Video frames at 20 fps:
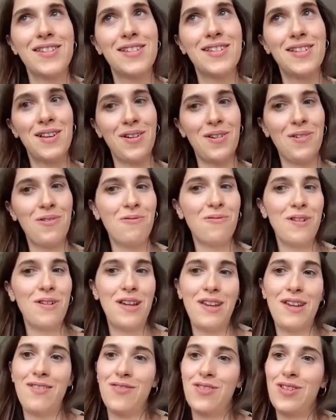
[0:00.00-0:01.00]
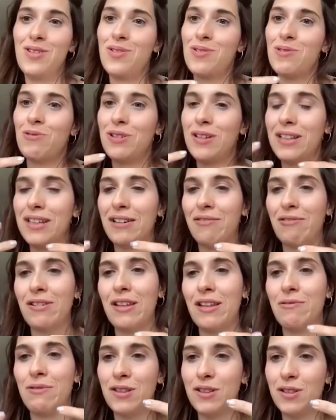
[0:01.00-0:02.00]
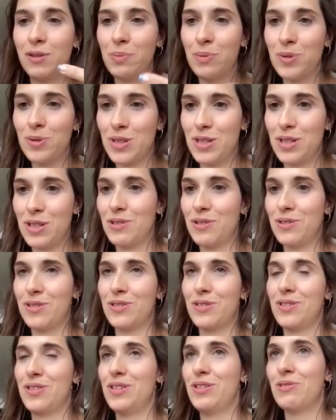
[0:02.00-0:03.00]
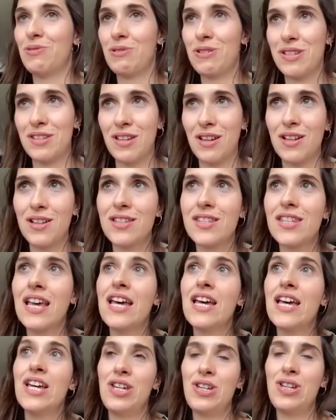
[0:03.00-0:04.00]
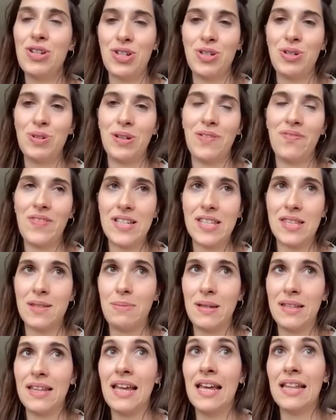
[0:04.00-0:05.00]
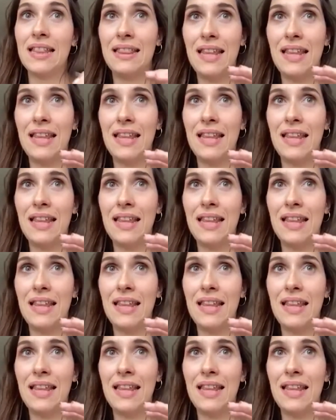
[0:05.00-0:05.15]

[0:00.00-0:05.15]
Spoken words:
So if you really, really want to boost your results, you should invest a bit.